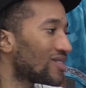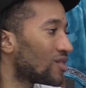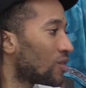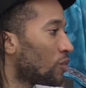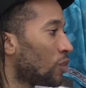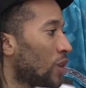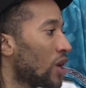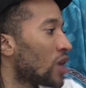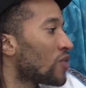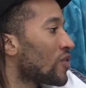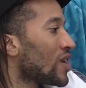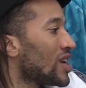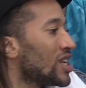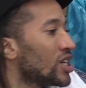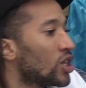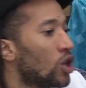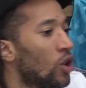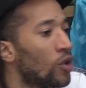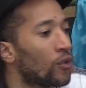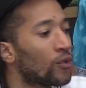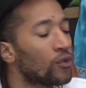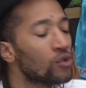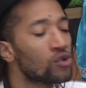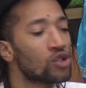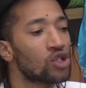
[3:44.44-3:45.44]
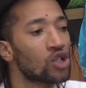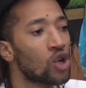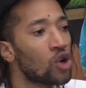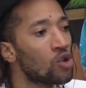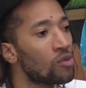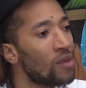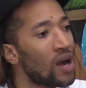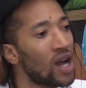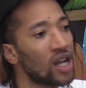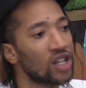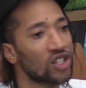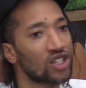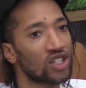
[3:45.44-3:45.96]
We already go through so
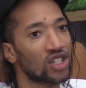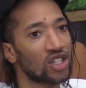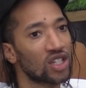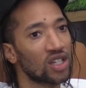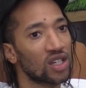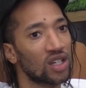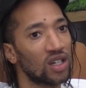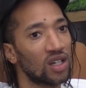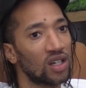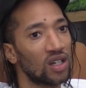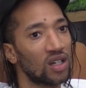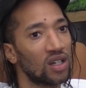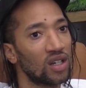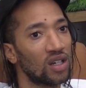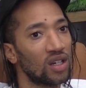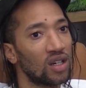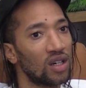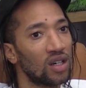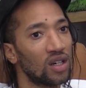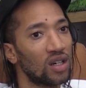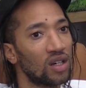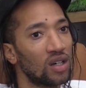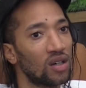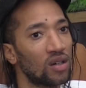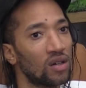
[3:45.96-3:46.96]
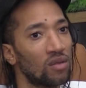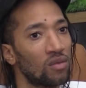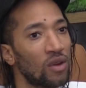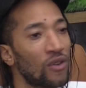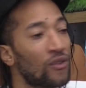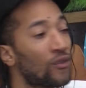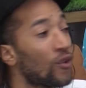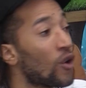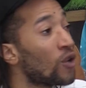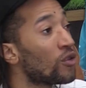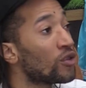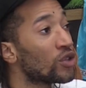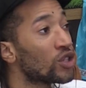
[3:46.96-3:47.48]
much. We're
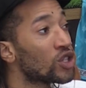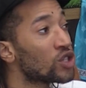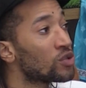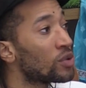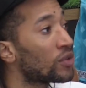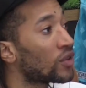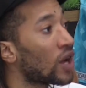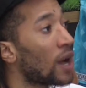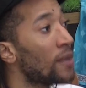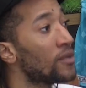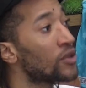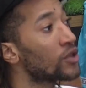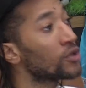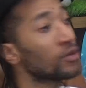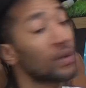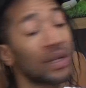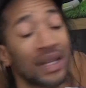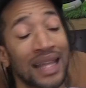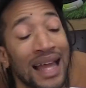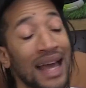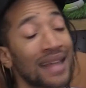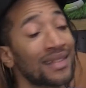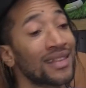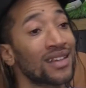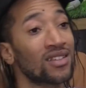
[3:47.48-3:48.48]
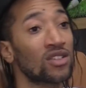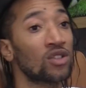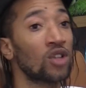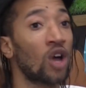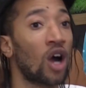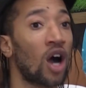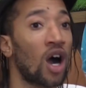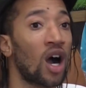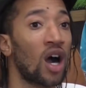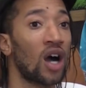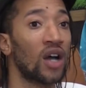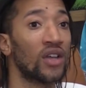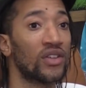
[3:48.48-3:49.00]
foreigners. We've come to a land that's
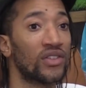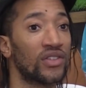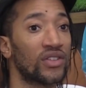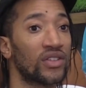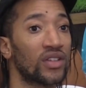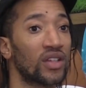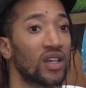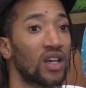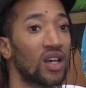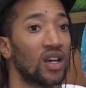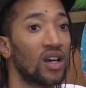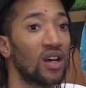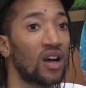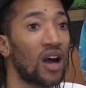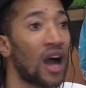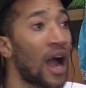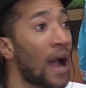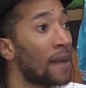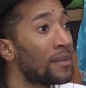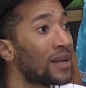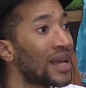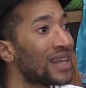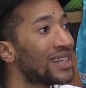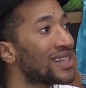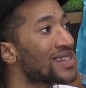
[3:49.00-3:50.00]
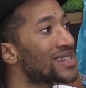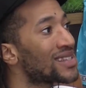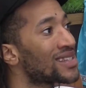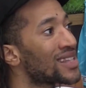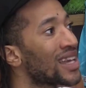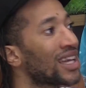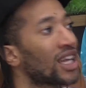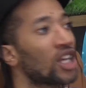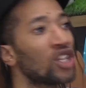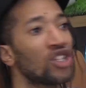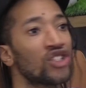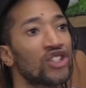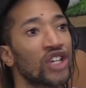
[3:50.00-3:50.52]
not ours. I'm like the
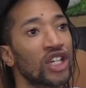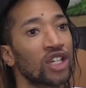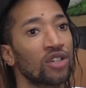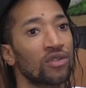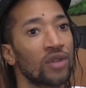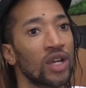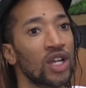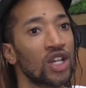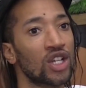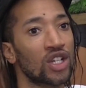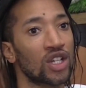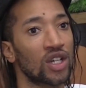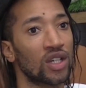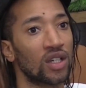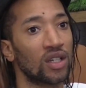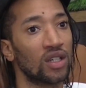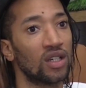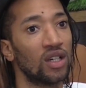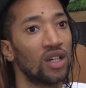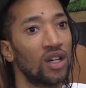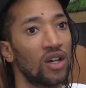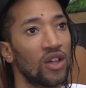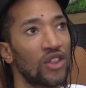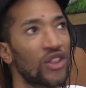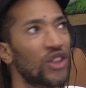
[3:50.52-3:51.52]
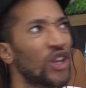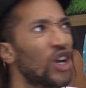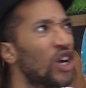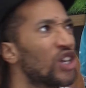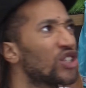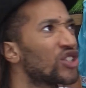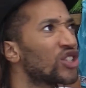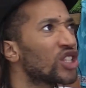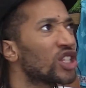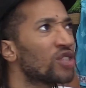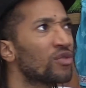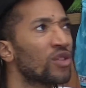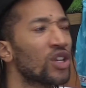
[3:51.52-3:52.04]
2nd generation,
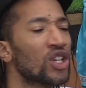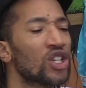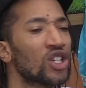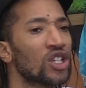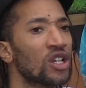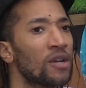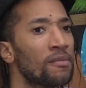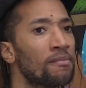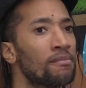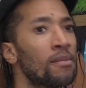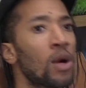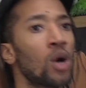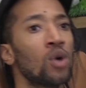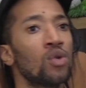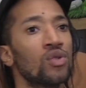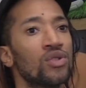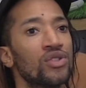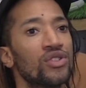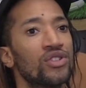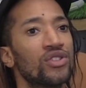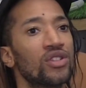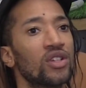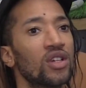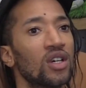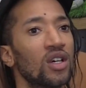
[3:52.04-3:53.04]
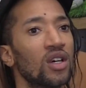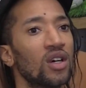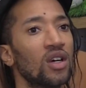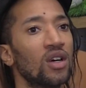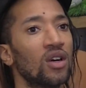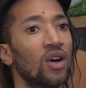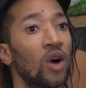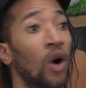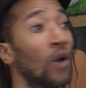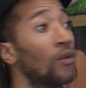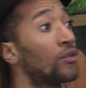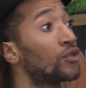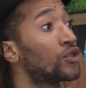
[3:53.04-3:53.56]
3rd generation at most
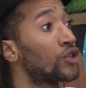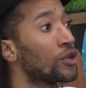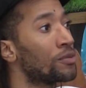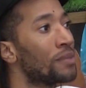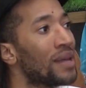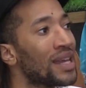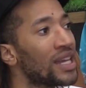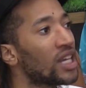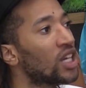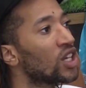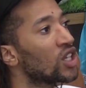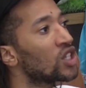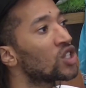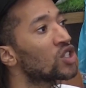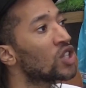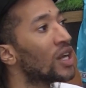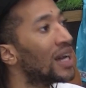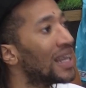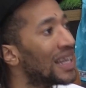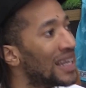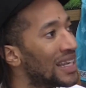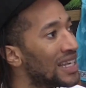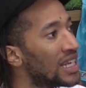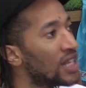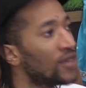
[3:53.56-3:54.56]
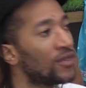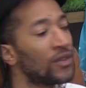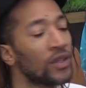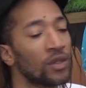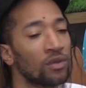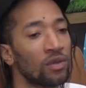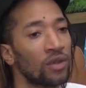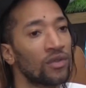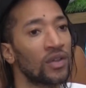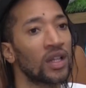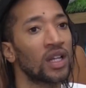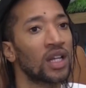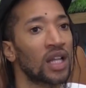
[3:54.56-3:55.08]
of Jamaicans
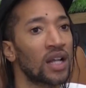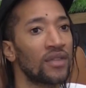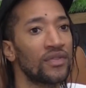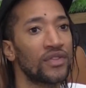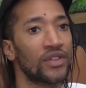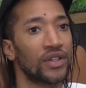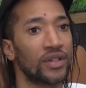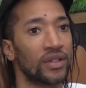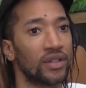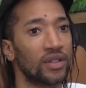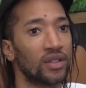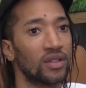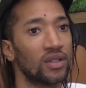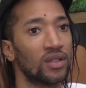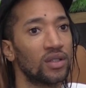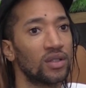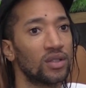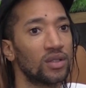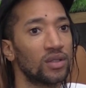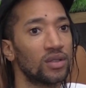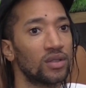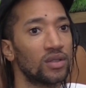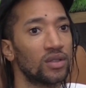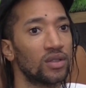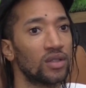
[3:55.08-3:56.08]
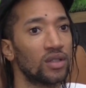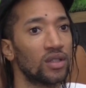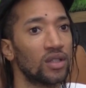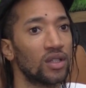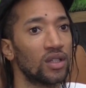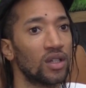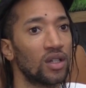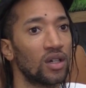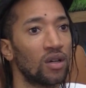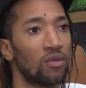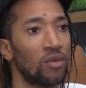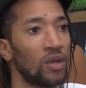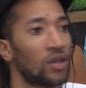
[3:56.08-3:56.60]
living within London.
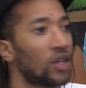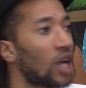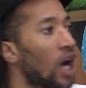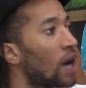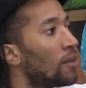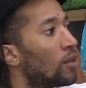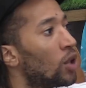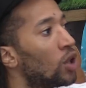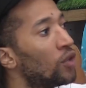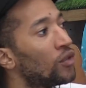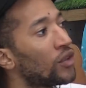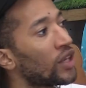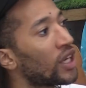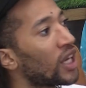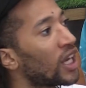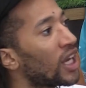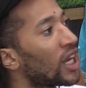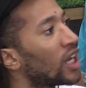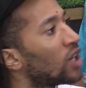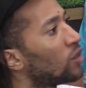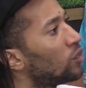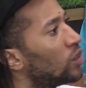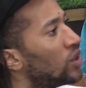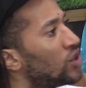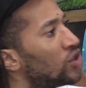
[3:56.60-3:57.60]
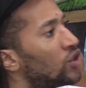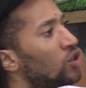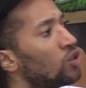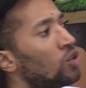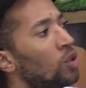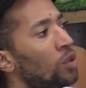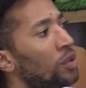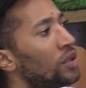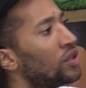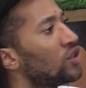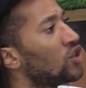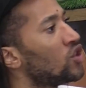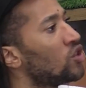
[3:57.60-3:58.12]
We come over here, we do
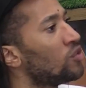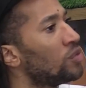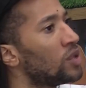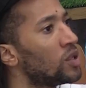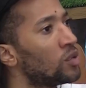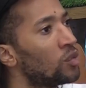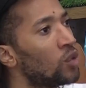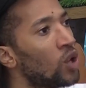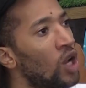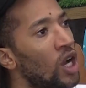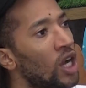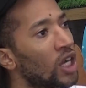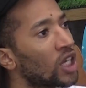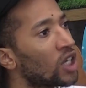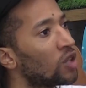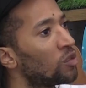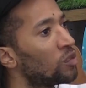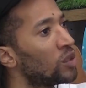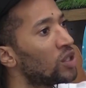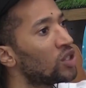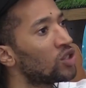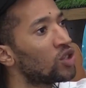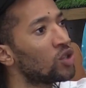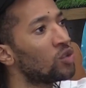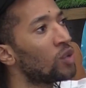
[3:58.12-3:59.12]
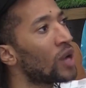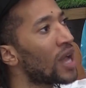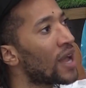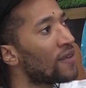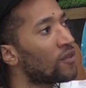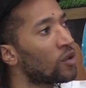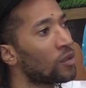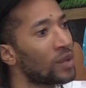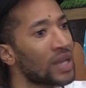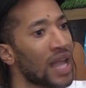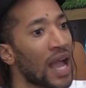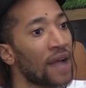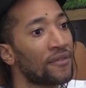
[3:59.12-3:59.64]
what we do, we work and we do
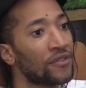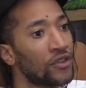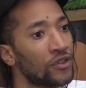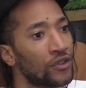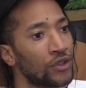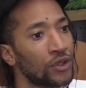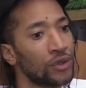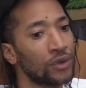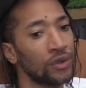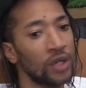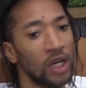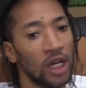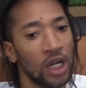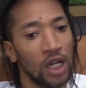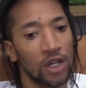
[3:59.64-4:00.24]
whatever we have to do